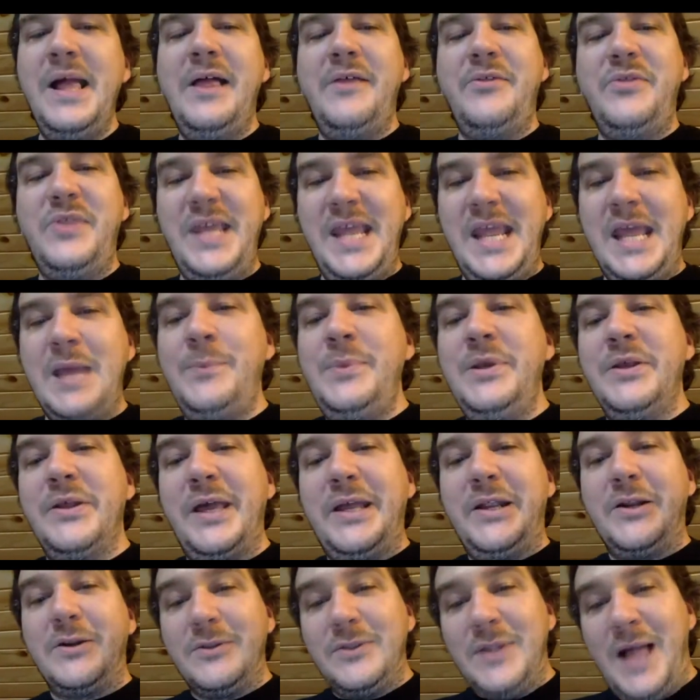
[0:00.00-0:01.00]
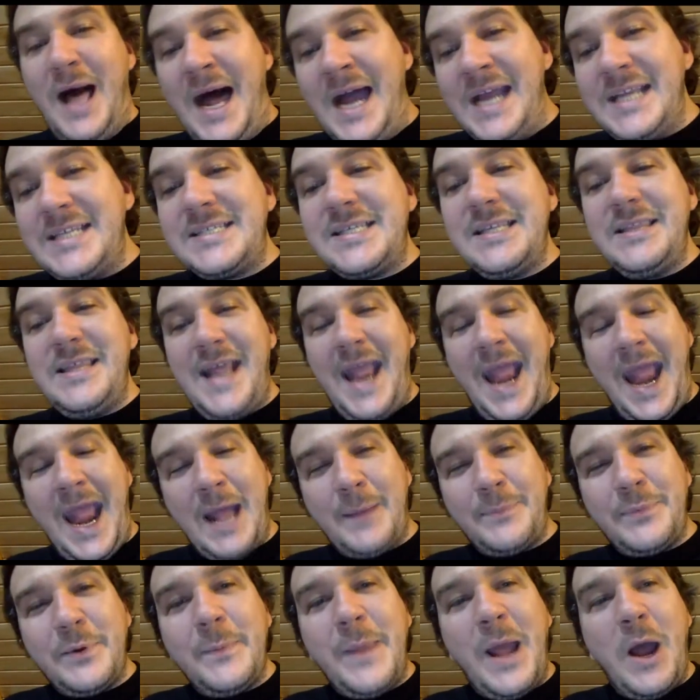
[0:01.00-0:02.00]
The emulator lies to the
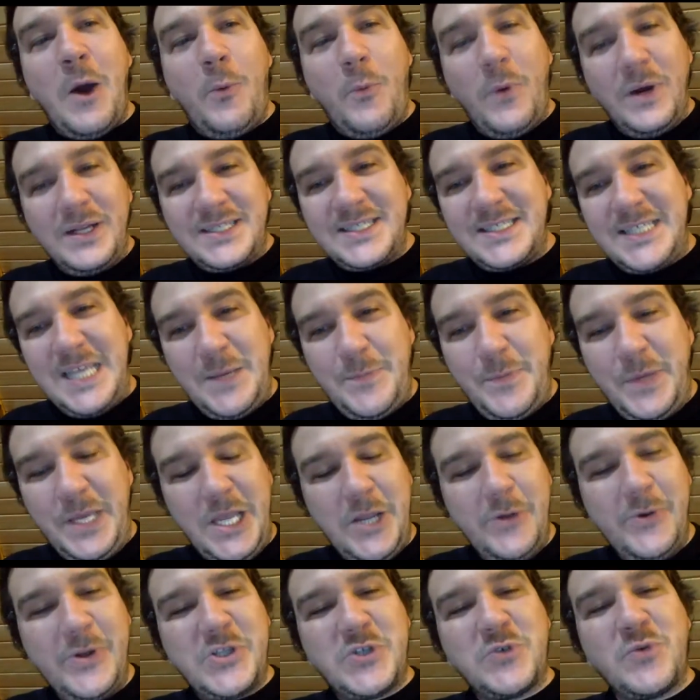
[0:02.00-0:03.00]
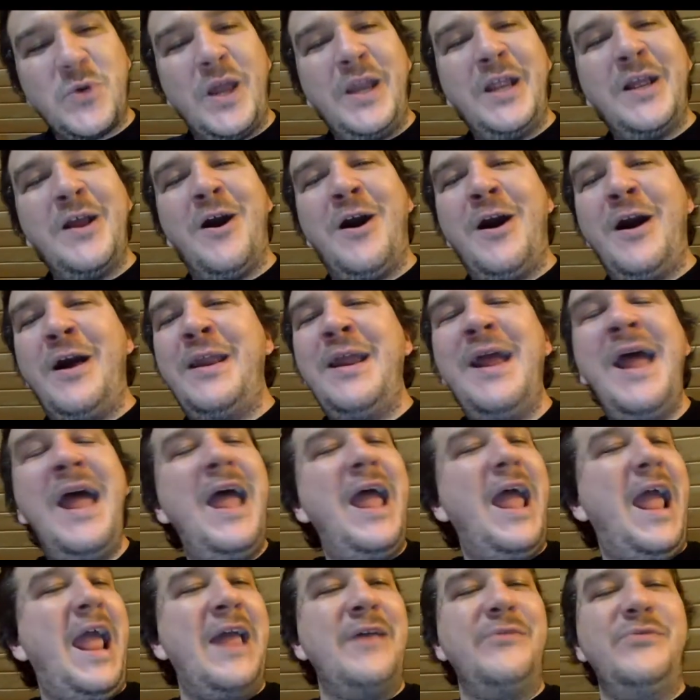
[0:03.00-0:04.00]
app about what CPU it's running on,
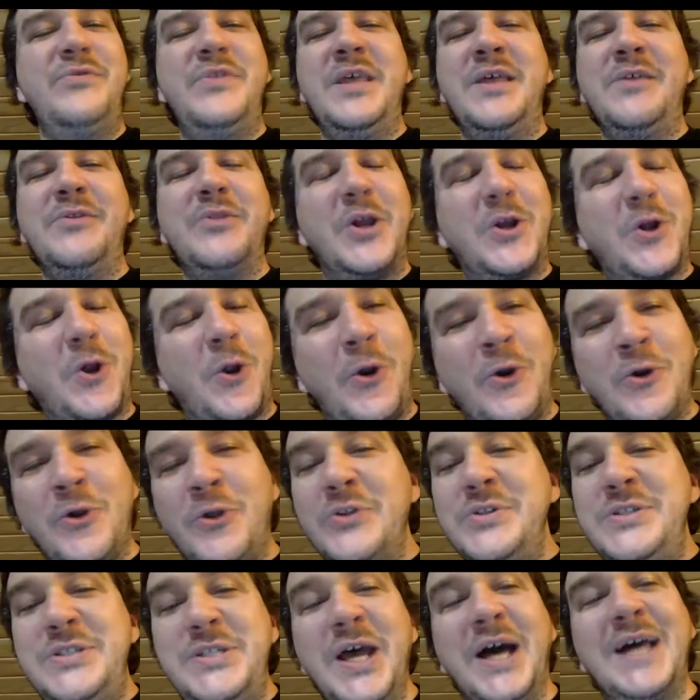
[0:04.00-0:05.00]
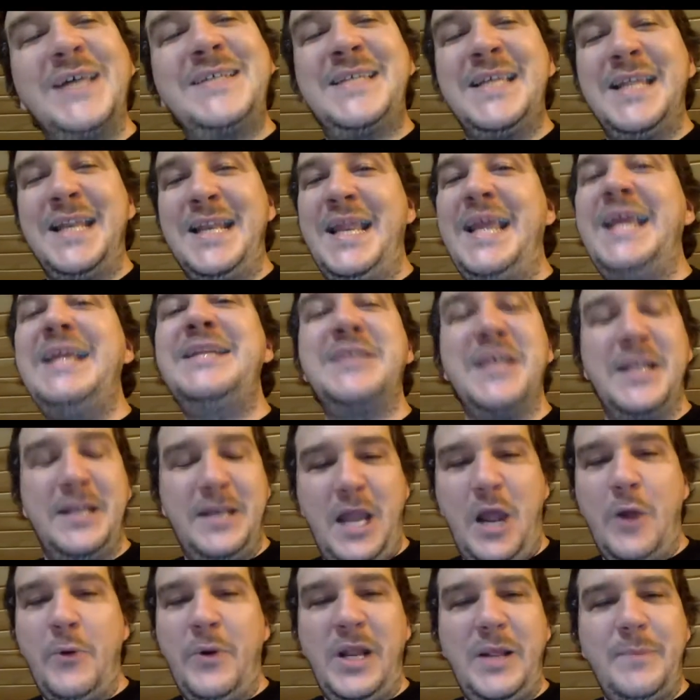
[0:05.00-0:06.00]
and then the kernel doesn't need to
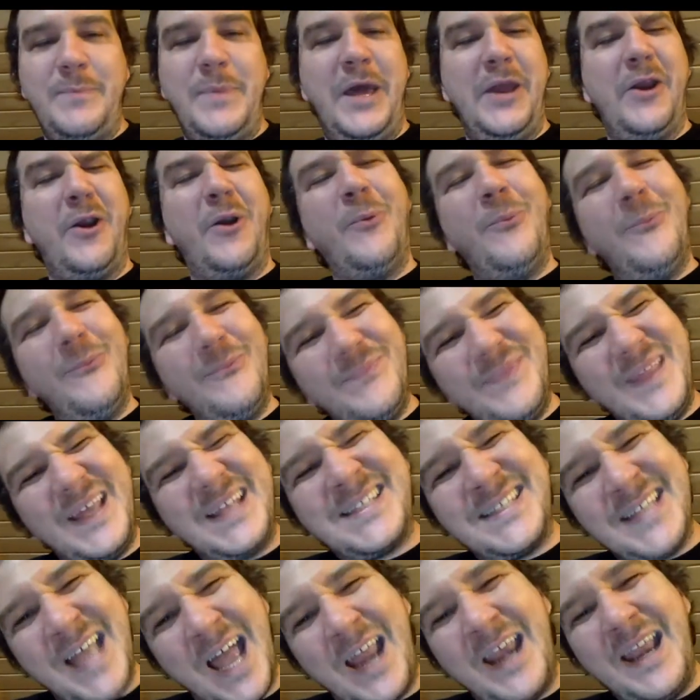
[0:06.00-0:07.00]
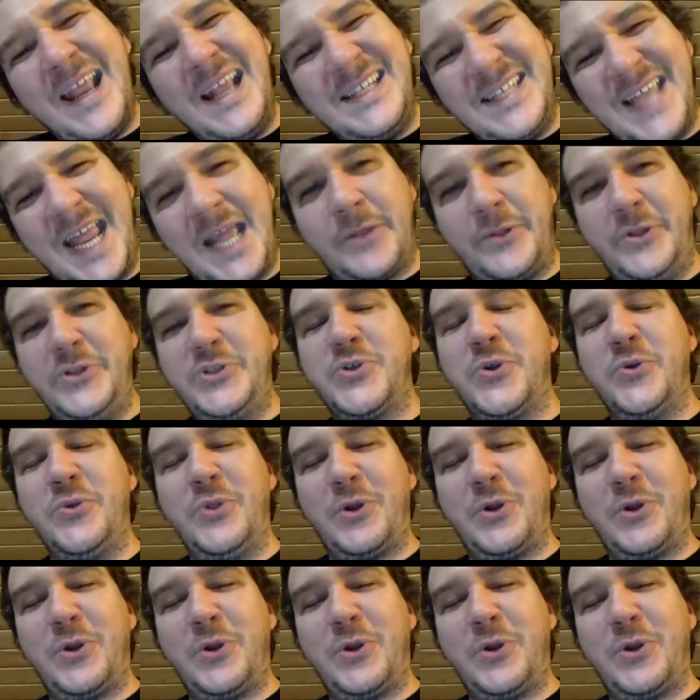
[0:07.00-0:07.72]
know any better. That's not exactly true.